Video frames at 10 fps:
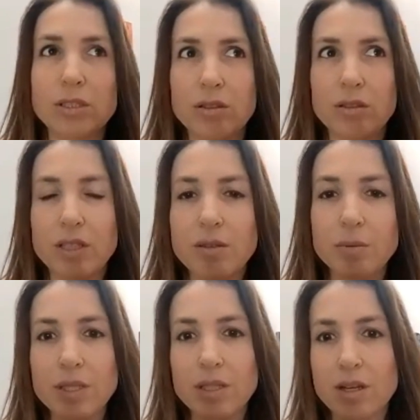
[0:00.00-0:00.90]
So
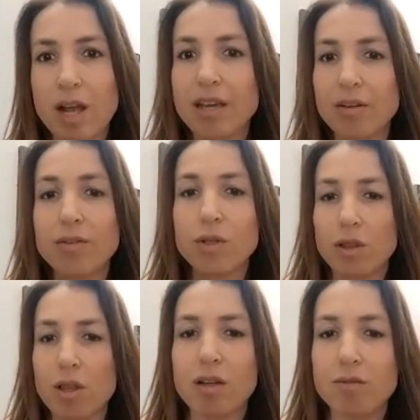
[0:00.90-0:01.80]
I interviewed
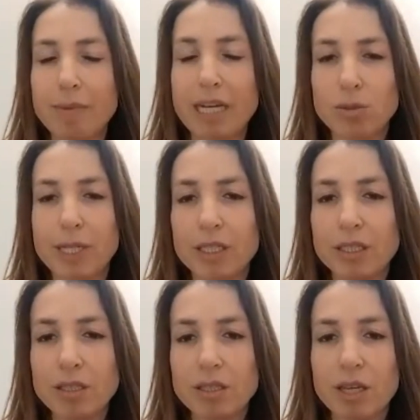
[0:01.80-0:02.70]
a lot of
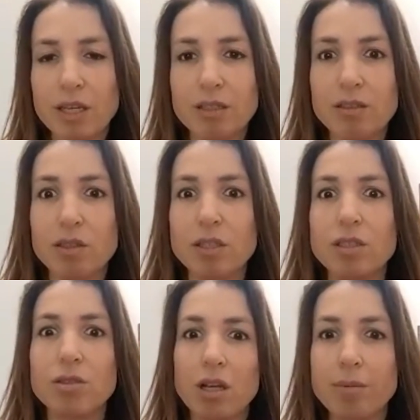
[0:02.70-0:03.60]
matchmakers and looked
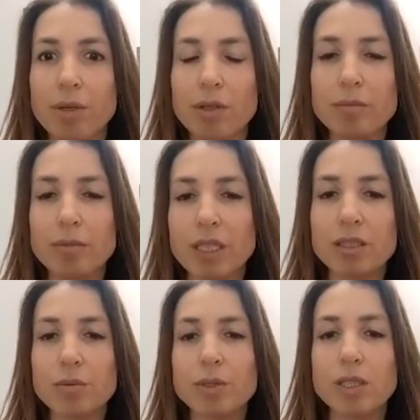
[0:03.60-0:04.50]
into a lot of programs, and
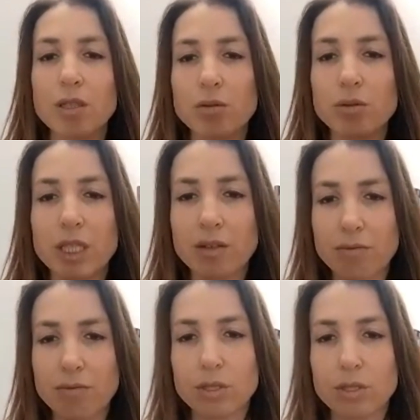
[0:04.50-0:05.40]
this was the only
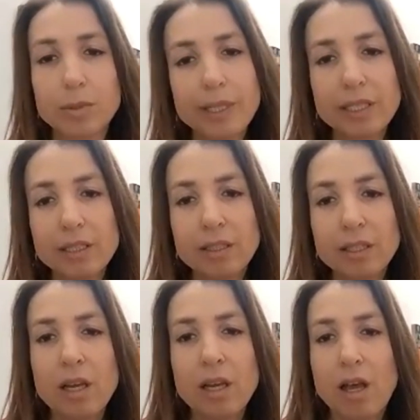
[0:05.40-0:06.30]
affordable one.
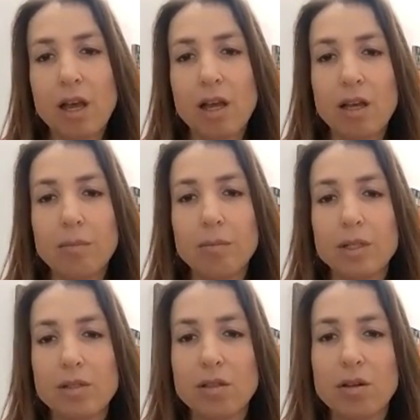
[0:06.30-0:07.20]

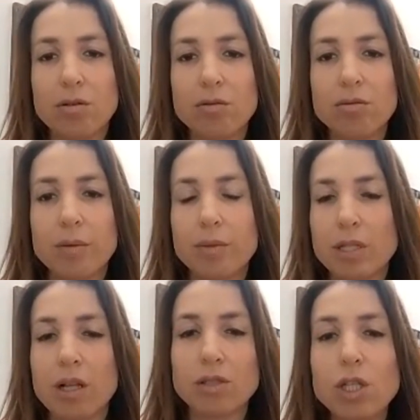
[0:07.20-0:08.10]
So it was
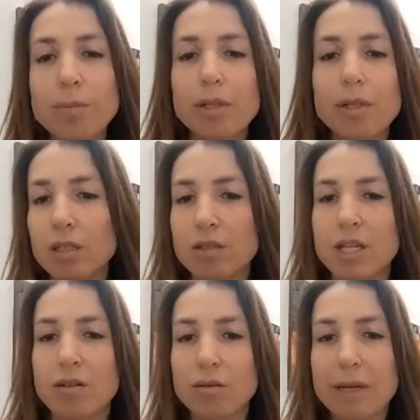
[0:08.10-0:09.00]
a lot cheaper because
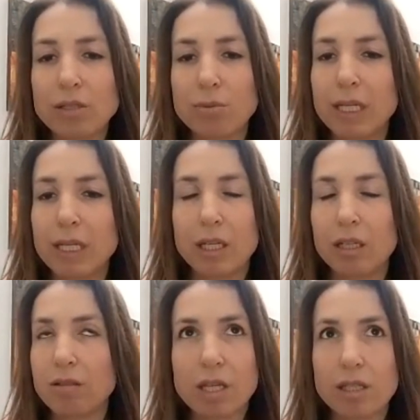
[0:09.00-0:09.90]
standard
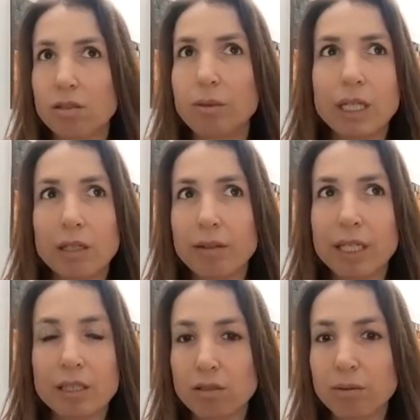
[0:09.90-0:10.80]
matchmaking is like 20
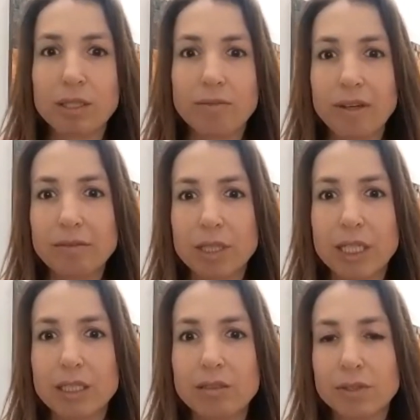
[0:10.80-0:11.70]
grand, 25
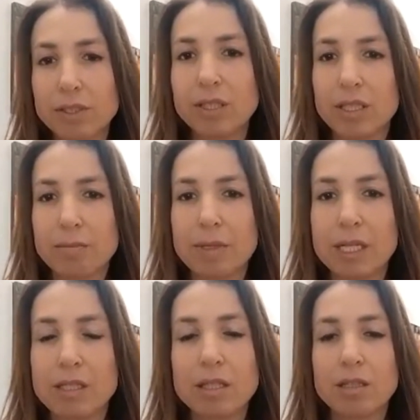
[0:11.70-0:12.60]
grand for 6
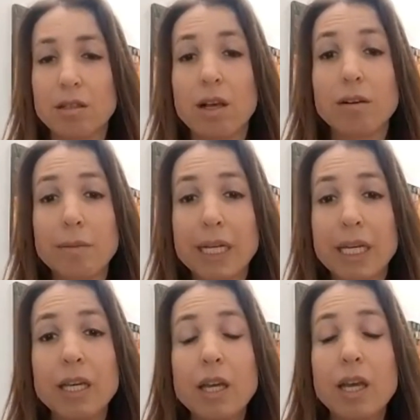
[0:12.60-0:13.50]
months. It's a lot of
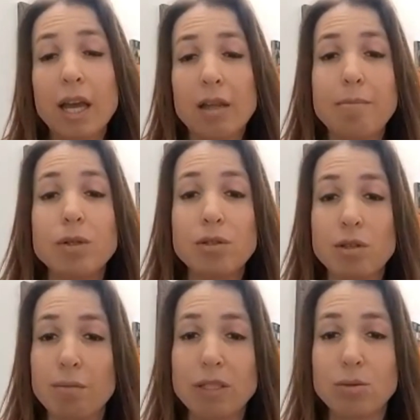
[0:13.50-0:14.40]
money. And most
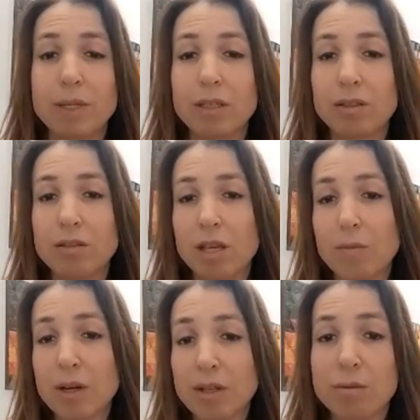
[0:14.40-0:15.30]
of the matchmakers, they
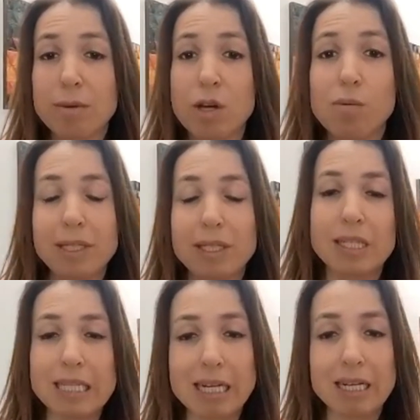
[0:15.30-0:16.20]
want you to be open
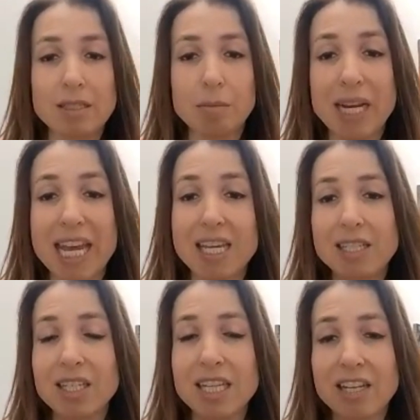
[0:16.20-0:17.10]
to dating someone 8
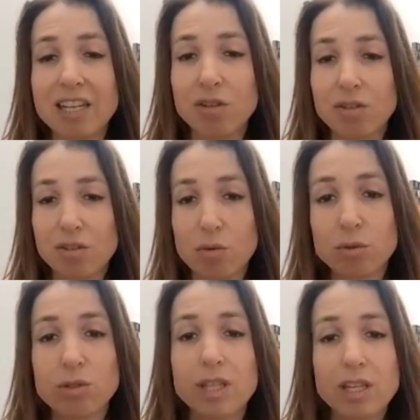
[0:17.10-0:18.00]
to 10 years
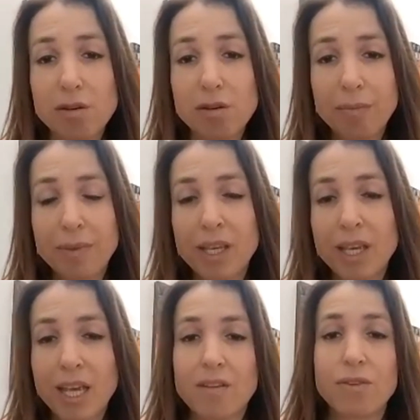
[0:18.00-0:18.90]
older than you.
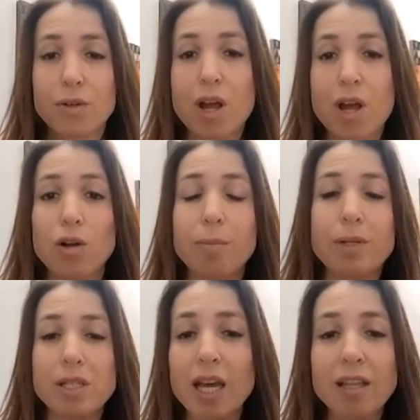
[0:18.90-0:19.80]
And if you're not
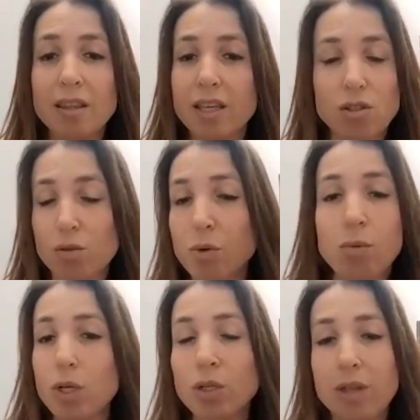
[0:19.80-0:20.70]
open to that, they just
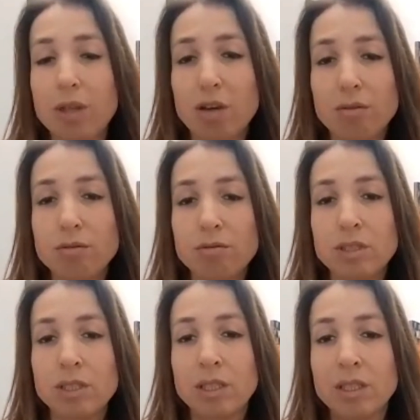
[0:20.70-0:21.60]
won't work with you.
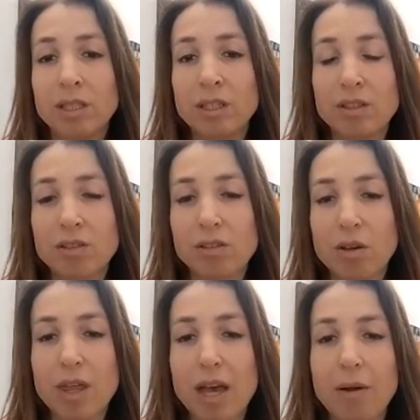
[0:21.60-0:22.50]

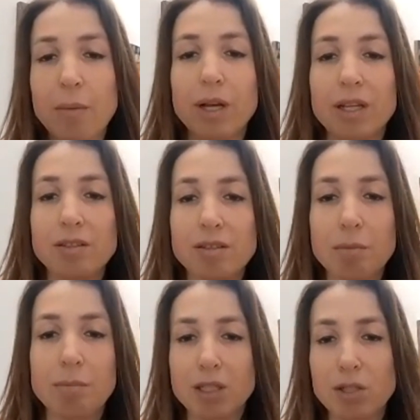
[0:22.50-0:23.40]
So that was
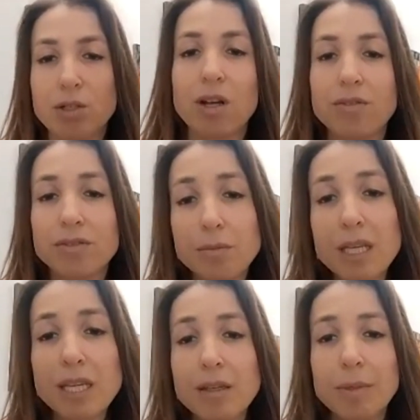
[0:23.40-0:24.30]
a big turnoff to
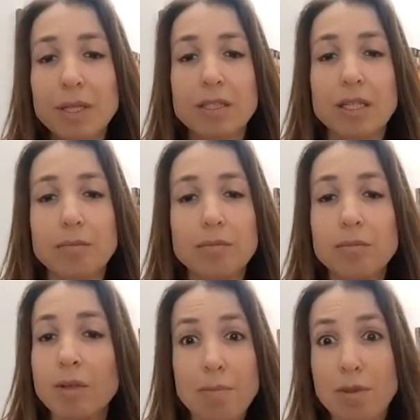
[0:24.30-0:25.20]
me because I'm
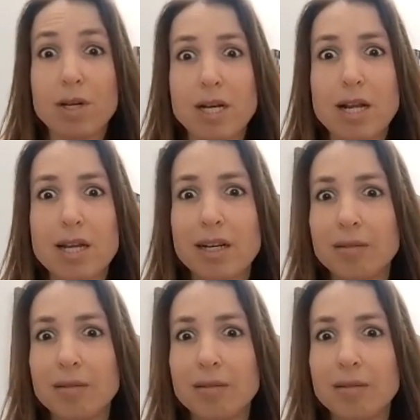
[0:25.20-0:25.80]
39.